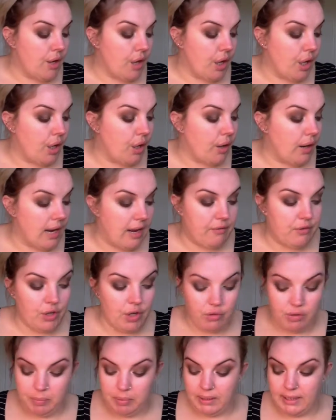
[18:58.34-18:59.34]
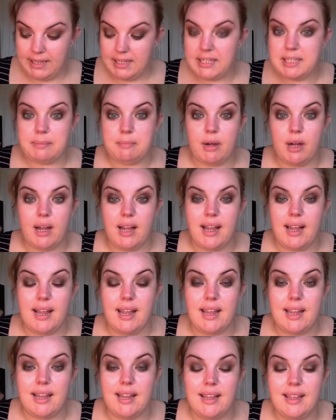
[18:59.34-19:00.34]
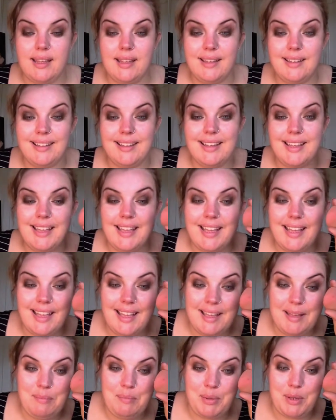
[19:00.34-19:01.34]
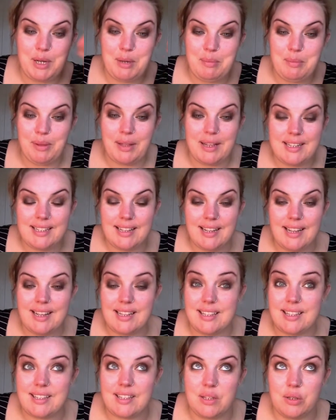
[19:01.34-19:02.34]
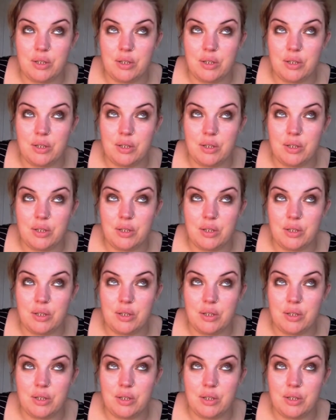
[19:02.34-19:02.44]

No, I have not replaced my beauty blender. It's